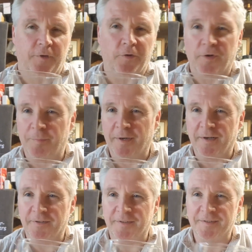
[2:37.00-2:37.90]
I'm going to
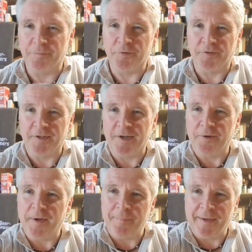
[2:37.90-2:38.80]
pause this and put the
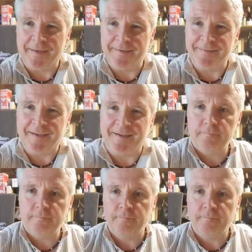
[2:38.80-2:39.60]
dog away. Back in a sec.